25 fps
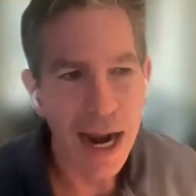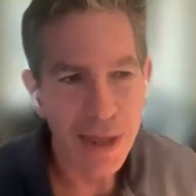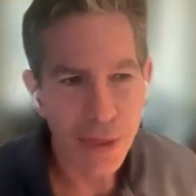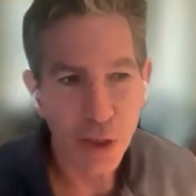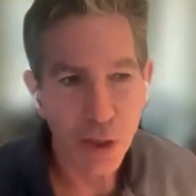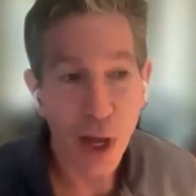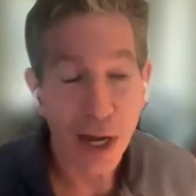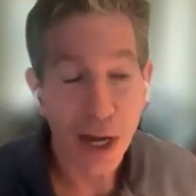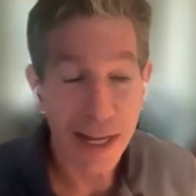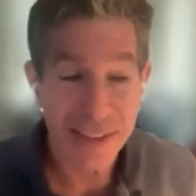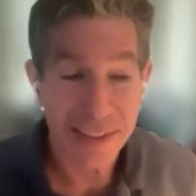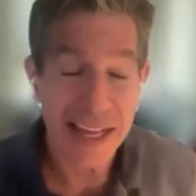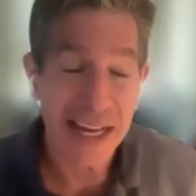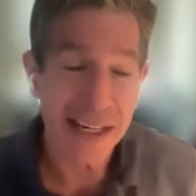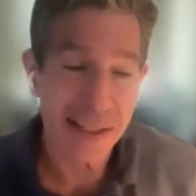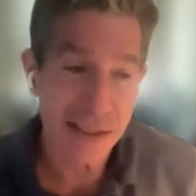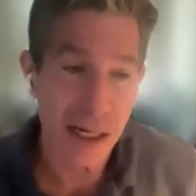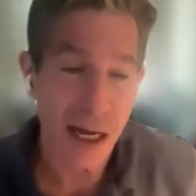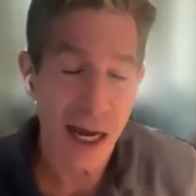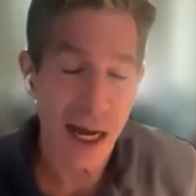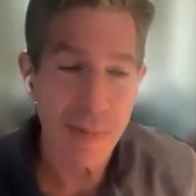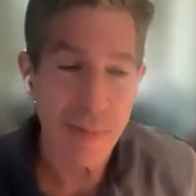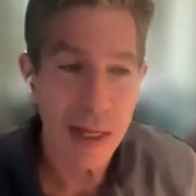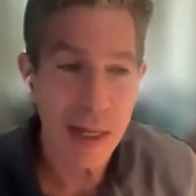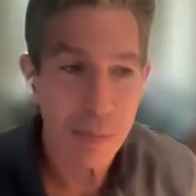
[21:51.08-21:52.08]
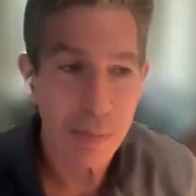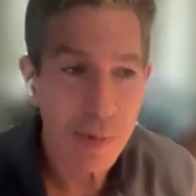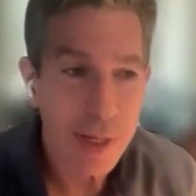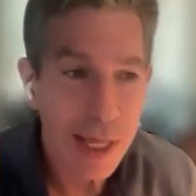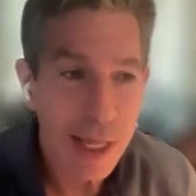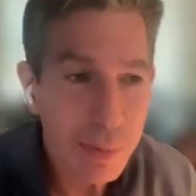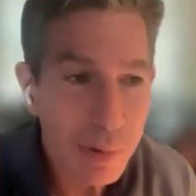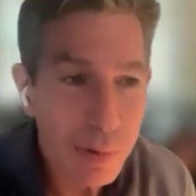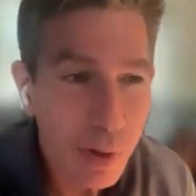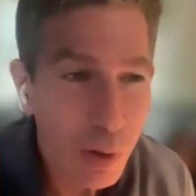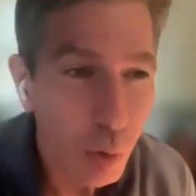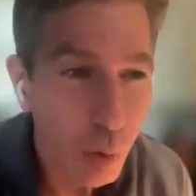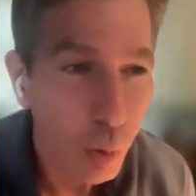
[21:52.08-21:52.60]
I thought at that time
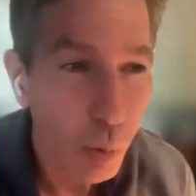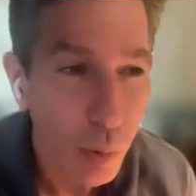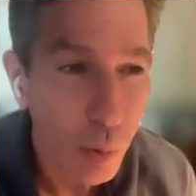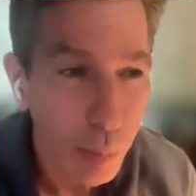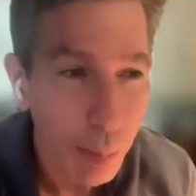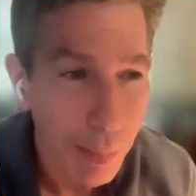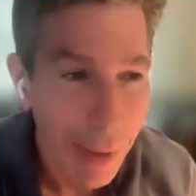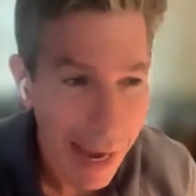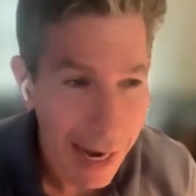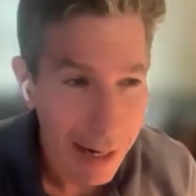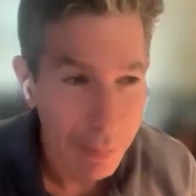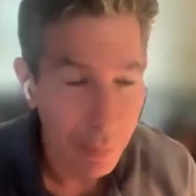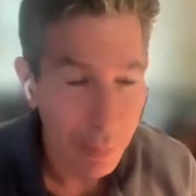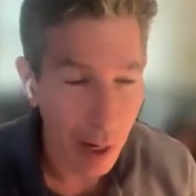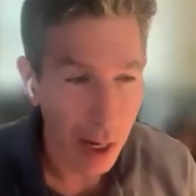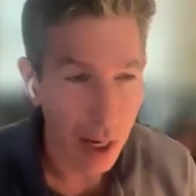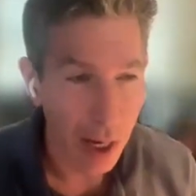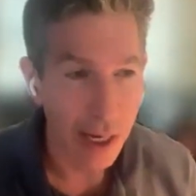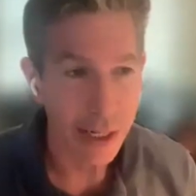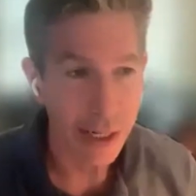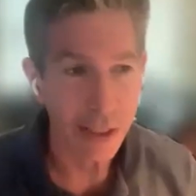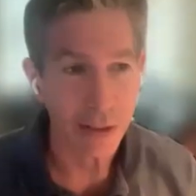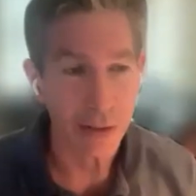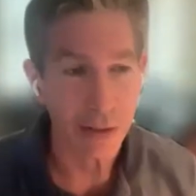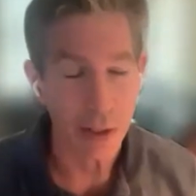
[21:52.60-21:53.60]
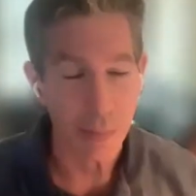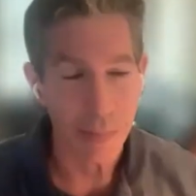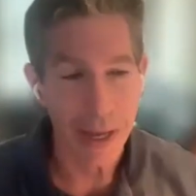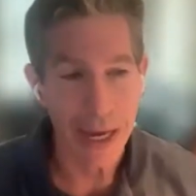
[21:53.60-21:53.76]
that Magpie,